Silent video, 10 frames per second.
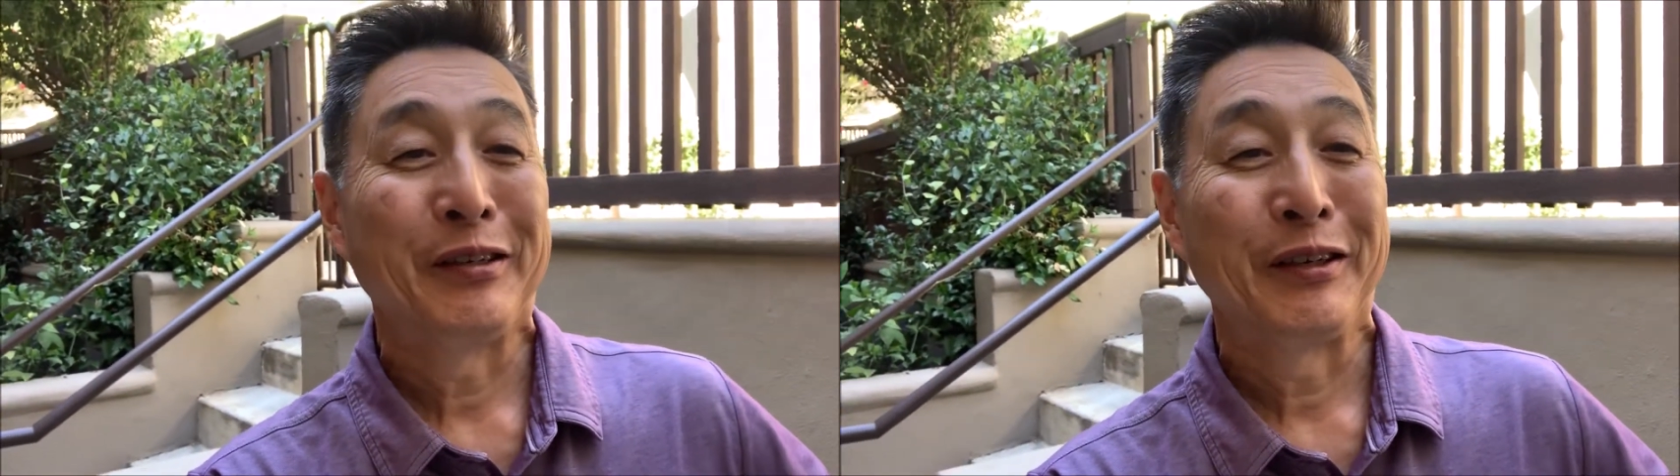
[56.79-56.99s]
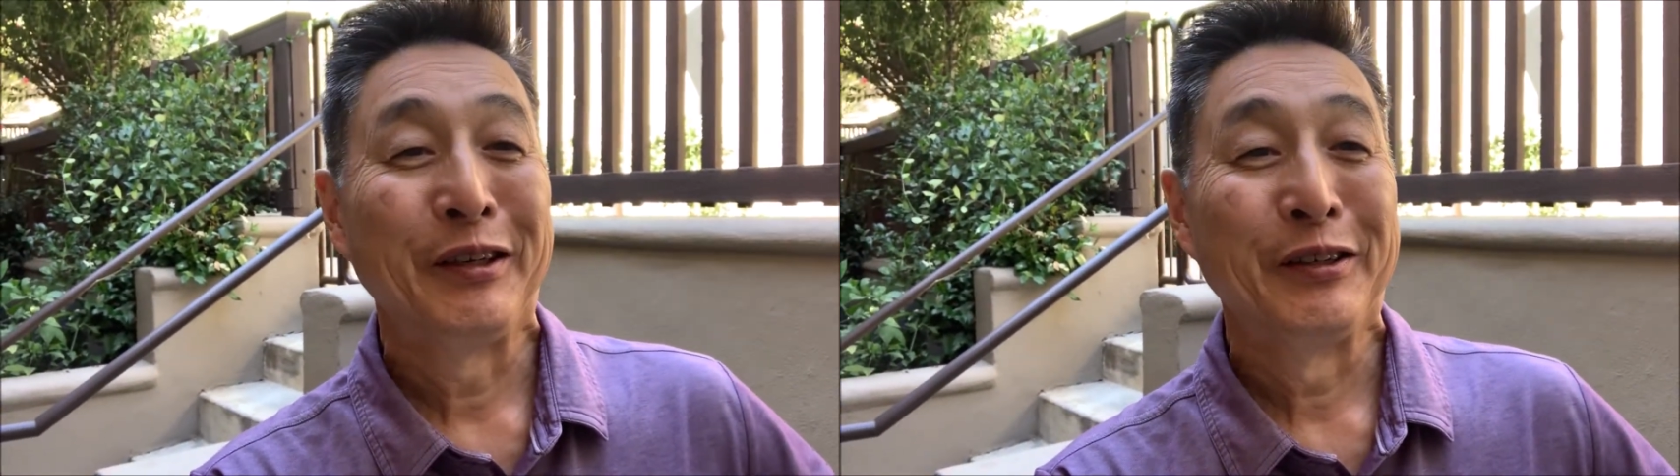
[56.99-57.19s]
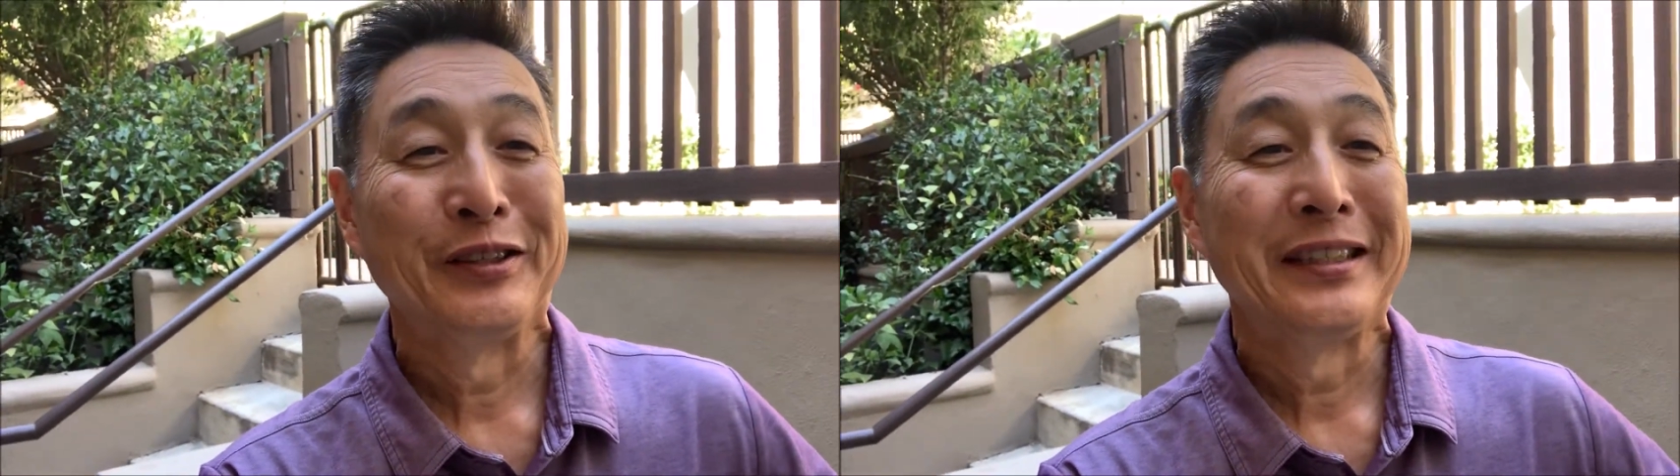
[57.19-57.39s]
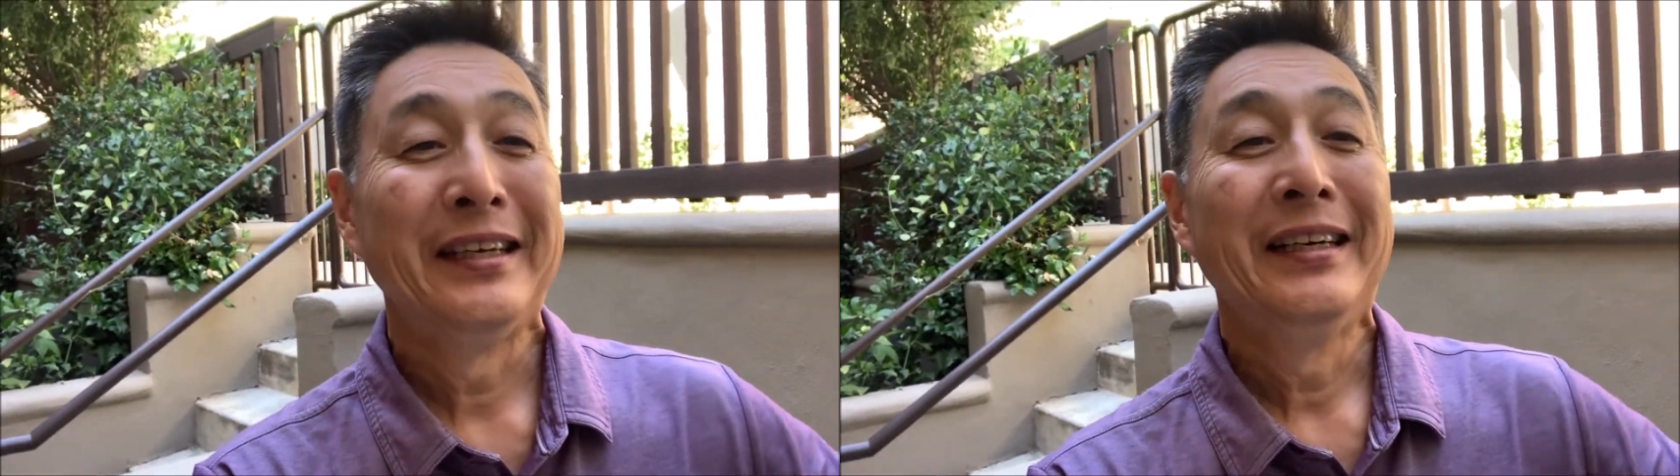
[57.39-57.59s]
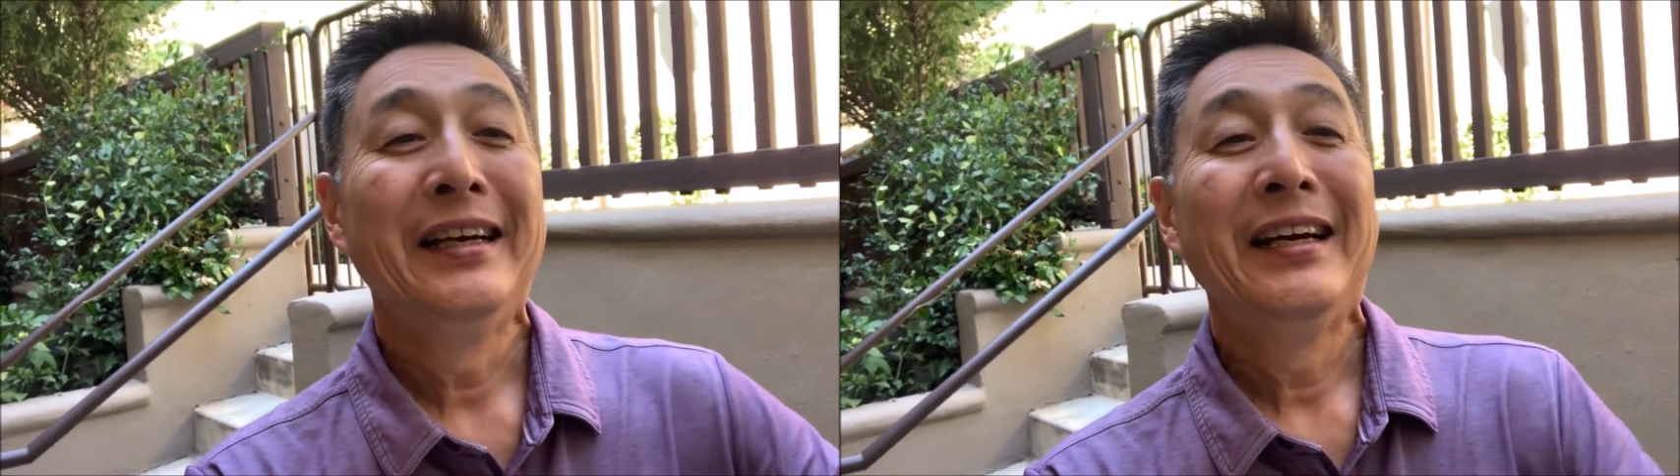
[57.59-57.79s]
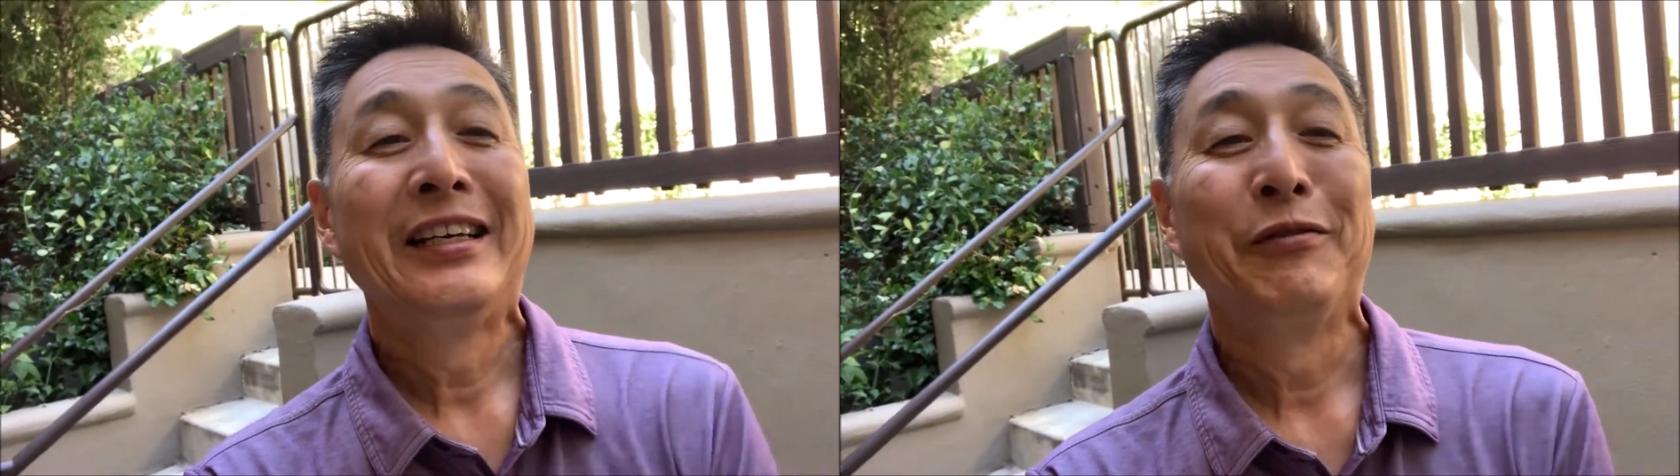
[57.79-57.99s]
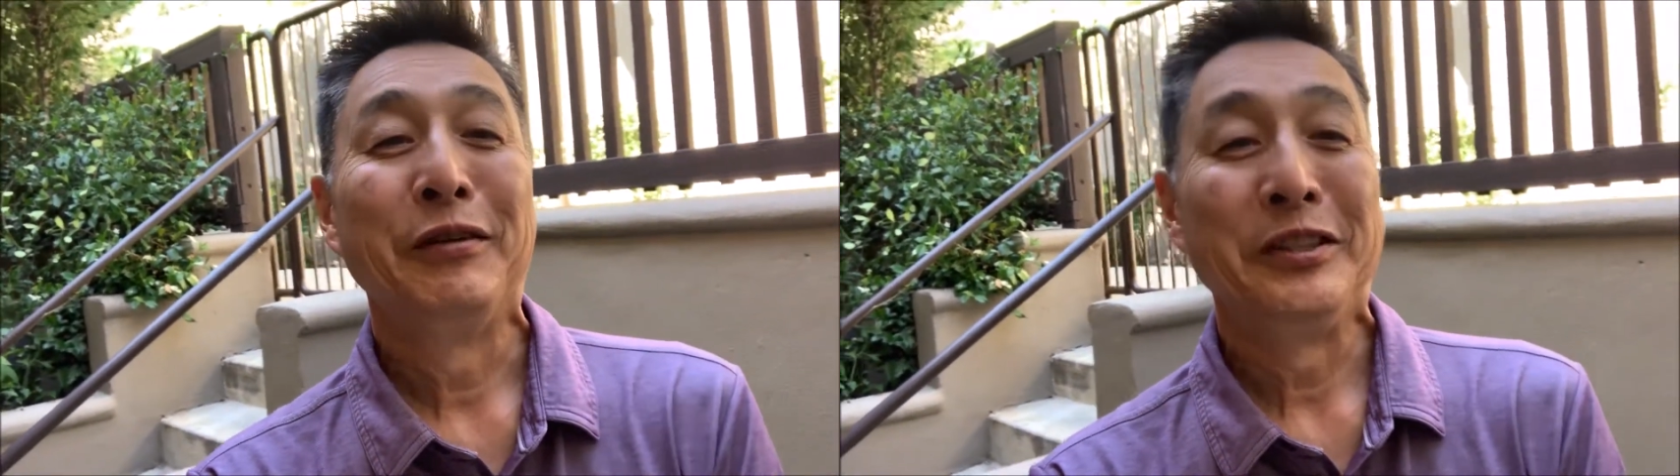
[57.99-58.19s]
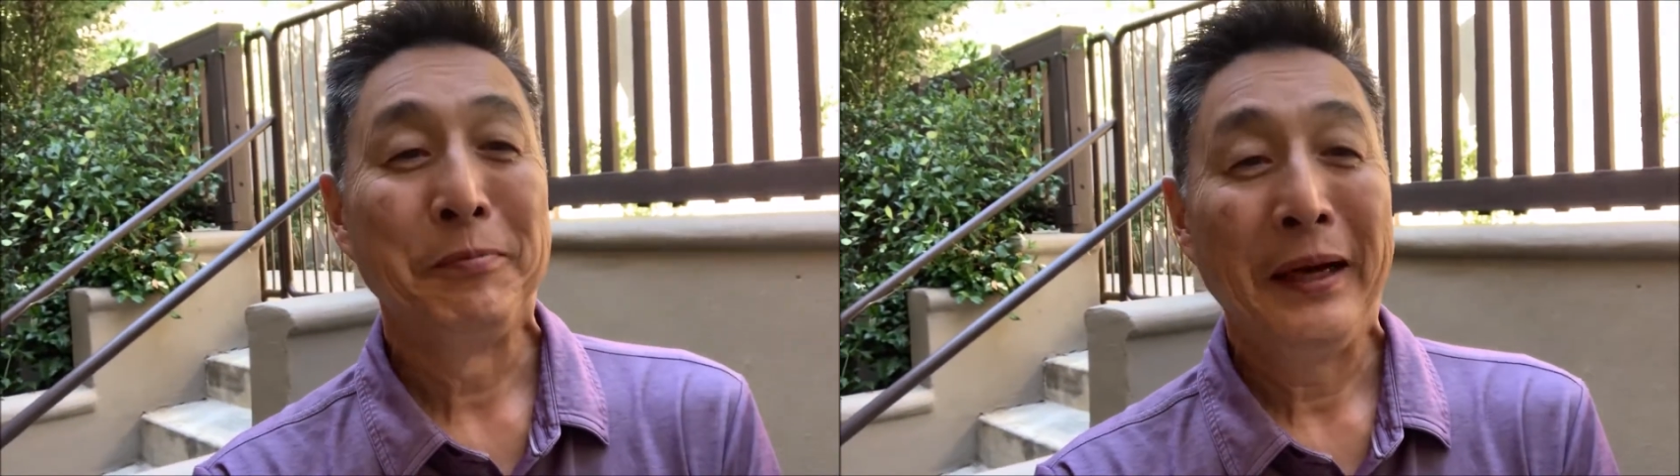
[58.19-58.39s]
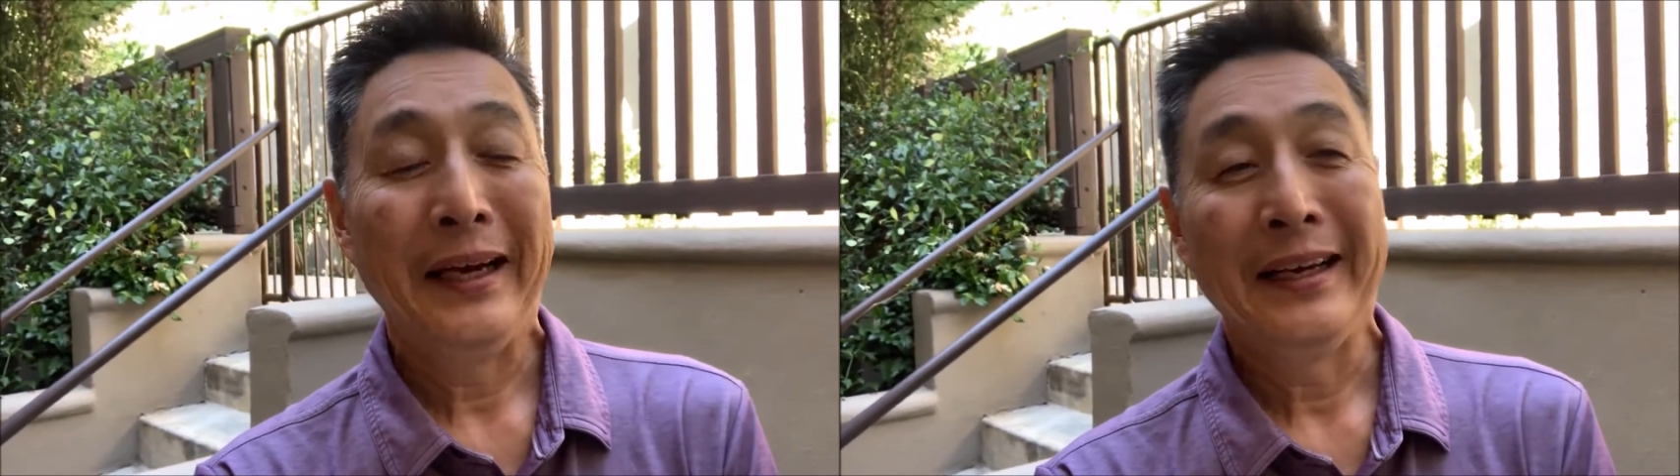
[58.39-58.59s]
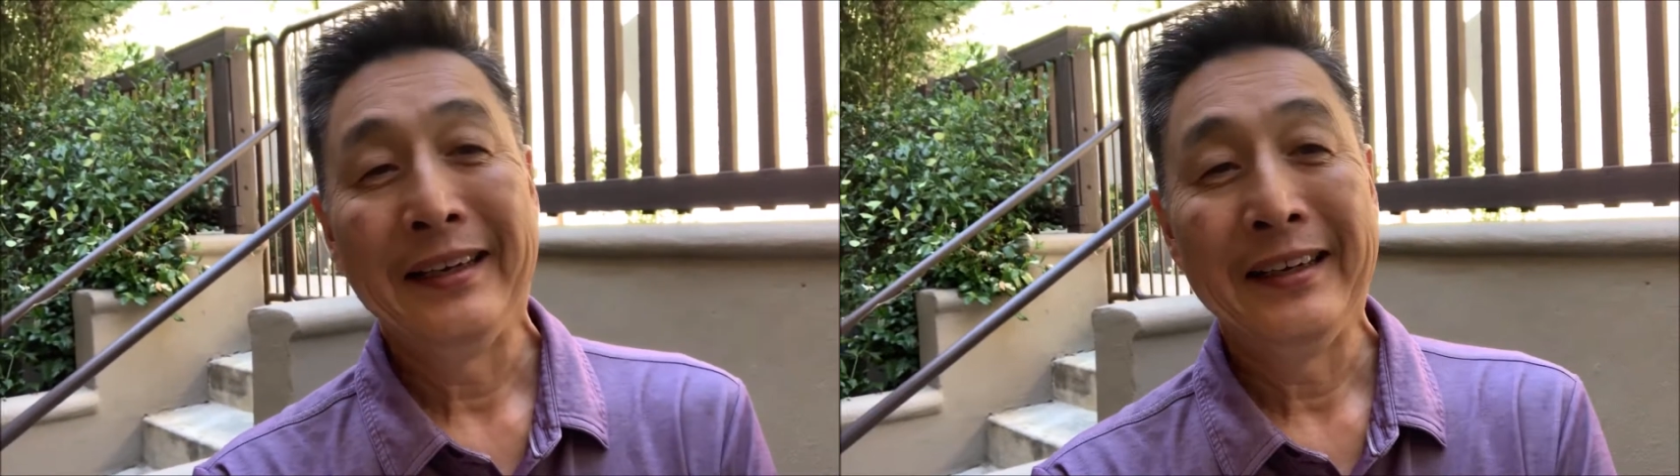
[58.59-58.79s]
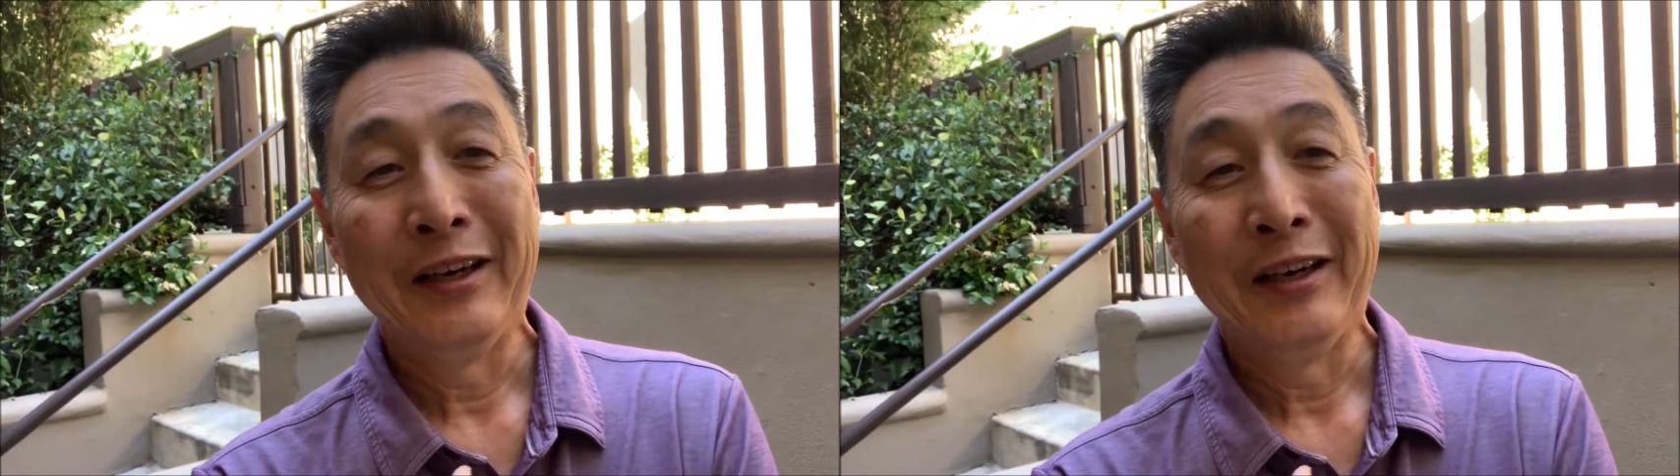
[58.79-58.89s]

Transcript: closed to what you pay,